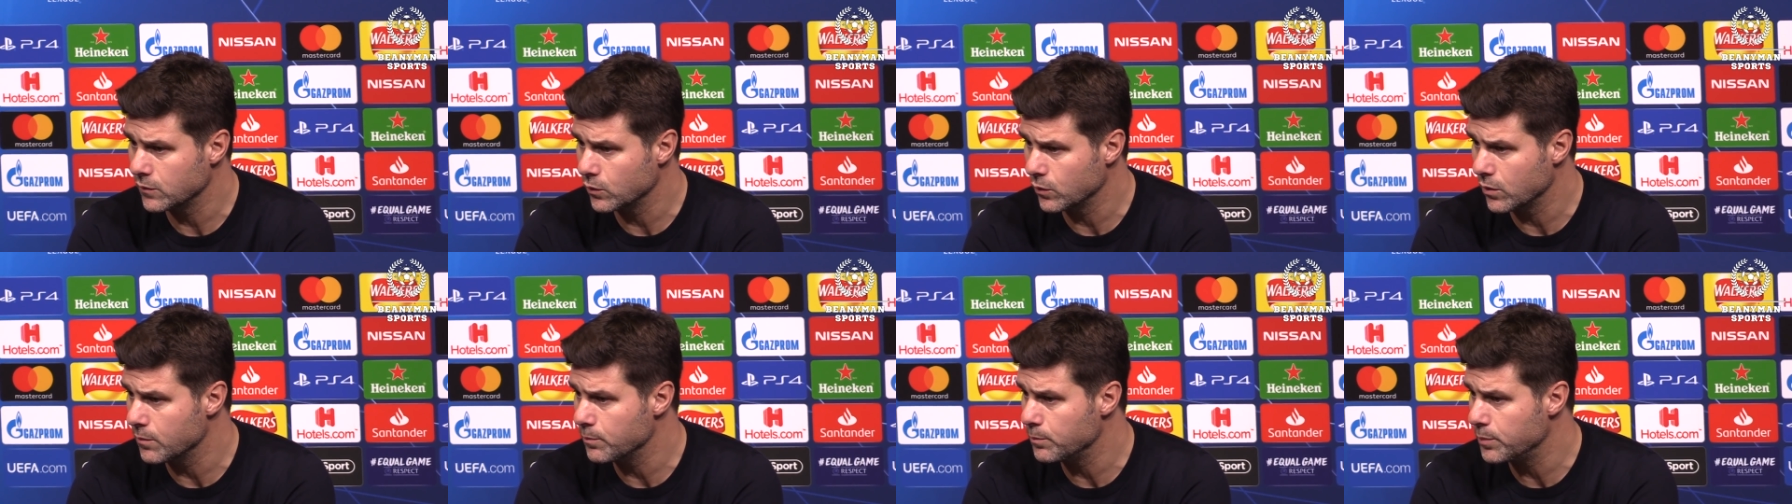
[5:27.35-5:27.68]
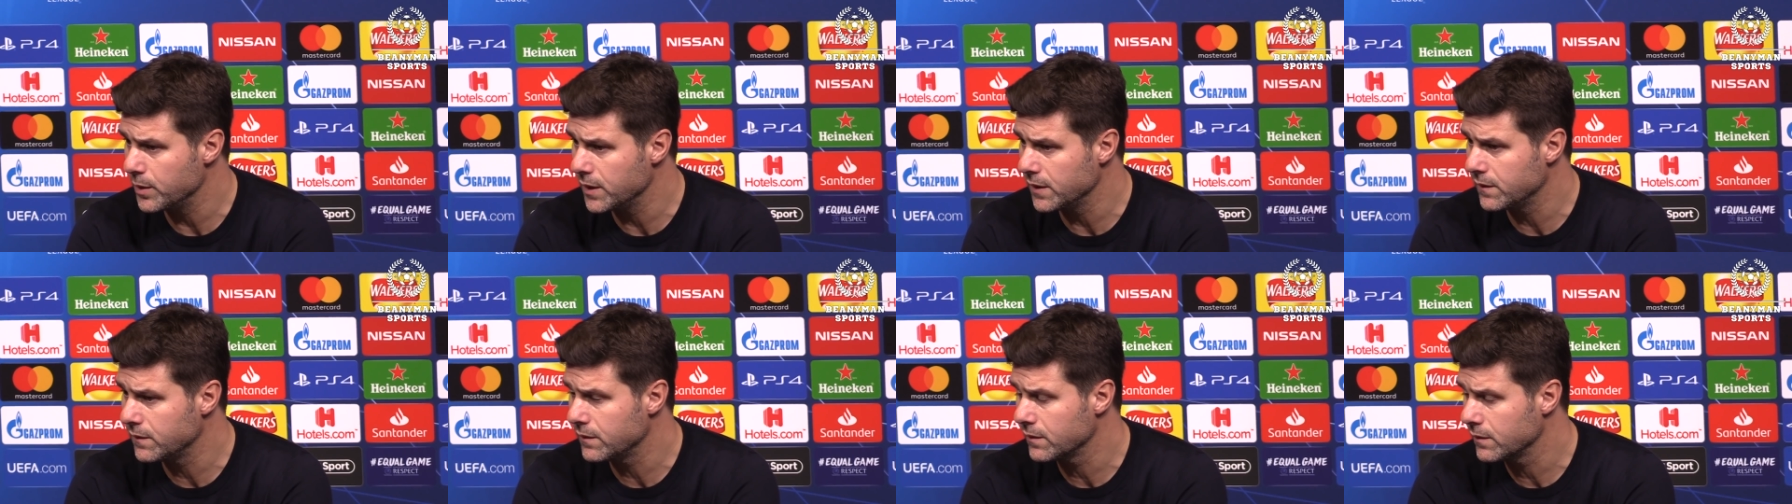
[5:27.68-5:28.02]
to
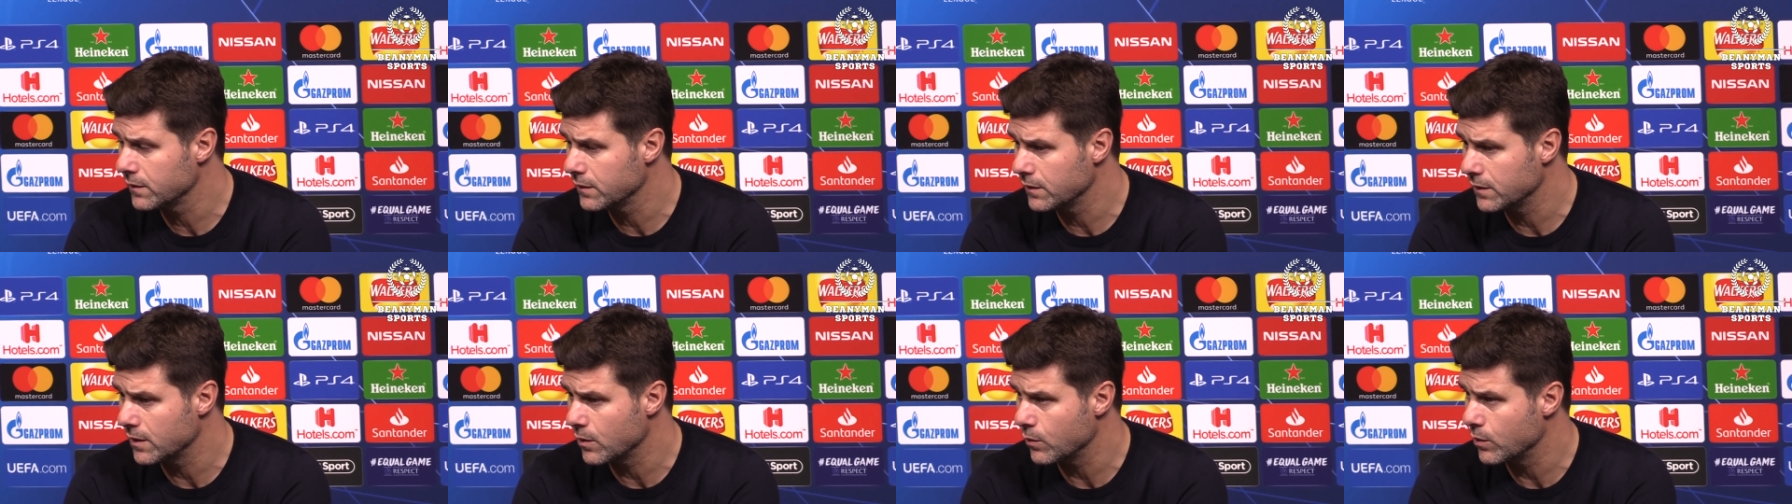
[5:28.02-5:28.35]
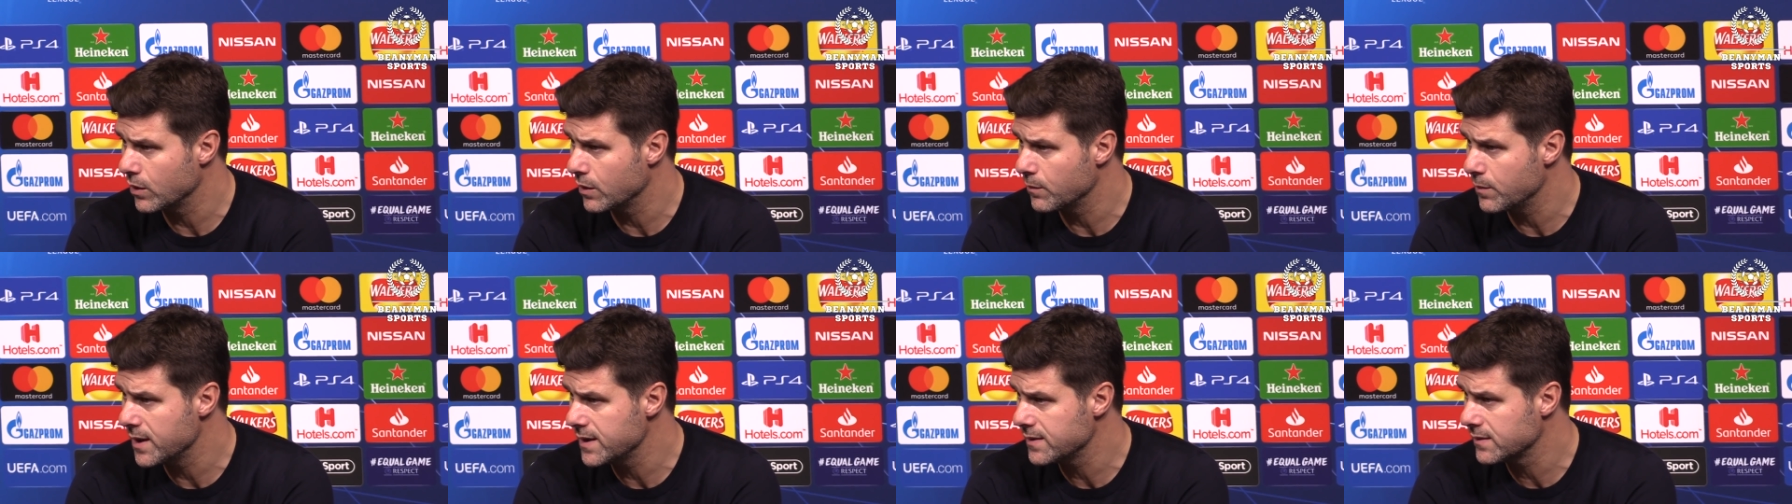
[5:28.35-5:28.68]
compete in
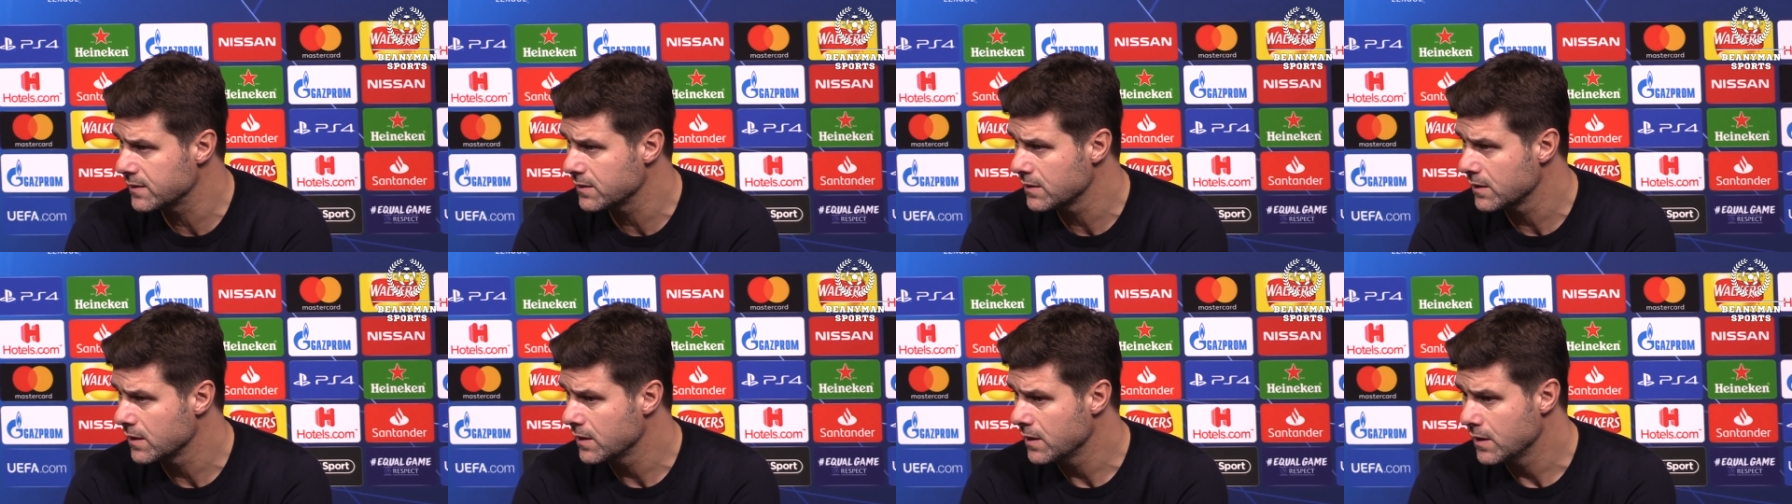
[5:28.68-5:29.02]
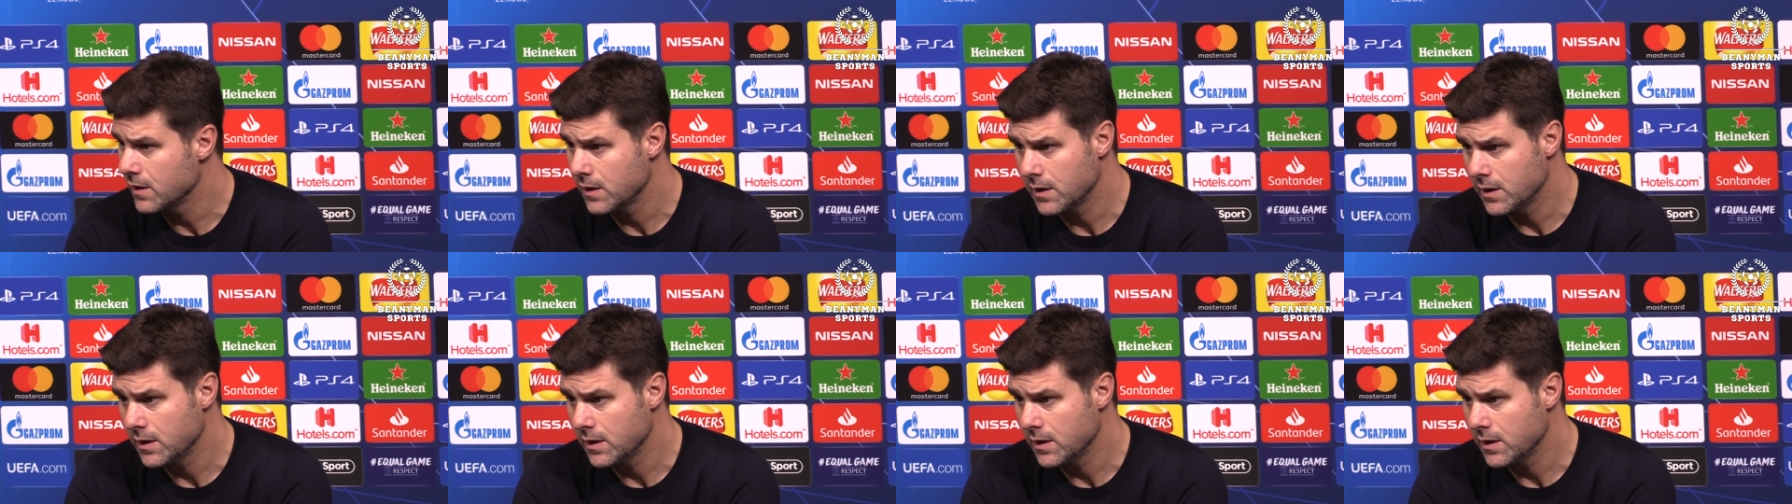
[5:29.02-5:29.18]
our best,